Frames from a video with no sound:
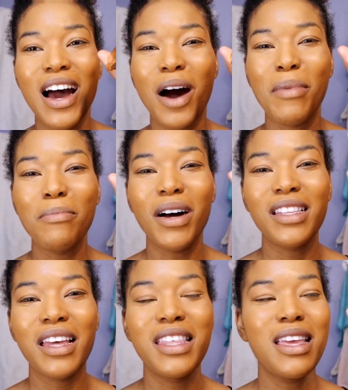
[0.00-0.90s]
I
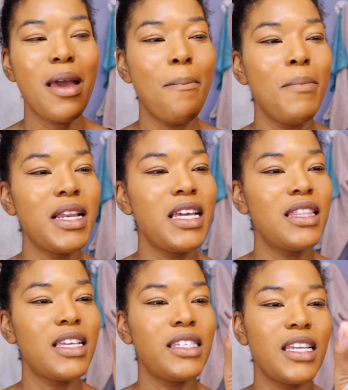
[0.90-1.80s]
bought the mini.
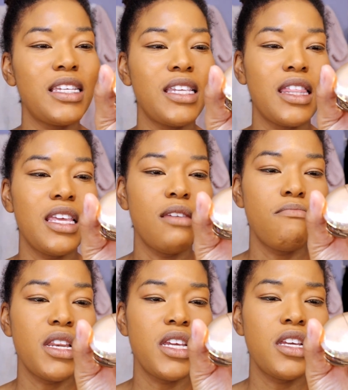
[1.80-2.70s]
This is the
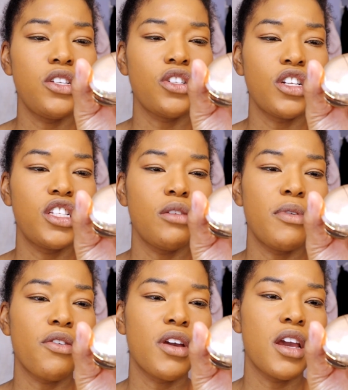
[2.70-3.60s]
mini Charlotte
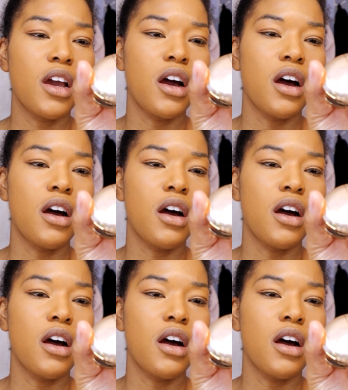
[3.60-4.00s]
Tilbury.